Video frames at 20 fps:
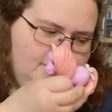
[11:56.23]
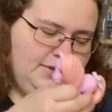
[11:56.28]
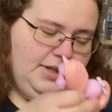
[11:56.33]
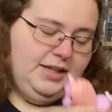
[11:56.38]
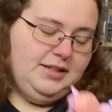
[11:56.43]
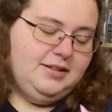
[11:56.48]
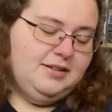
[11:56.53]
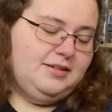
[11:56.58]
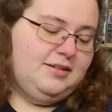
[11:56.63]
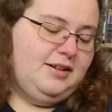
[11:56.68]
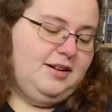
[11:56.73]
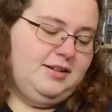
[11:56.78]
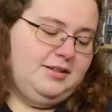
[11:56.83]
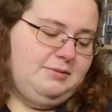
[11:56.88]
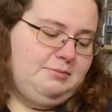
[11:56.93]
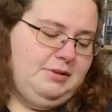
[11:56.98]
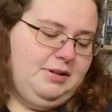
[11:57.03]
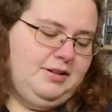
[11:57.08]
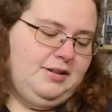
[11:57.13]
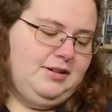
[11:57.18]
That does not
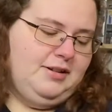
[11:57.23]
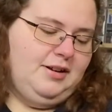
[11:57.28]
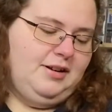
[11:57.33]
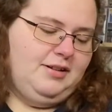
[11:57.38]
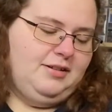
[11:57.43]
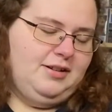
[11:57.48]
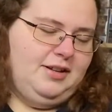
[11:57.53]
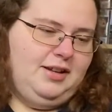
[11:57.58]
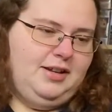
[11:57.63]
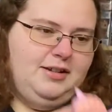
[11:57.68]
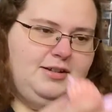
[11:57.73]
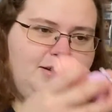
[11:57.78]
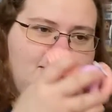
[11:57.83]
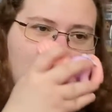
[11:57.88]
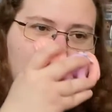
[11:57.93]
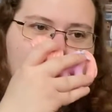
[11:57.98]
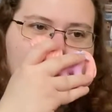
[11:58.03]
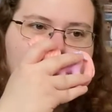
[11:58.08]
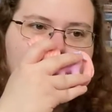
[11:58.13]
smell like cotton candy.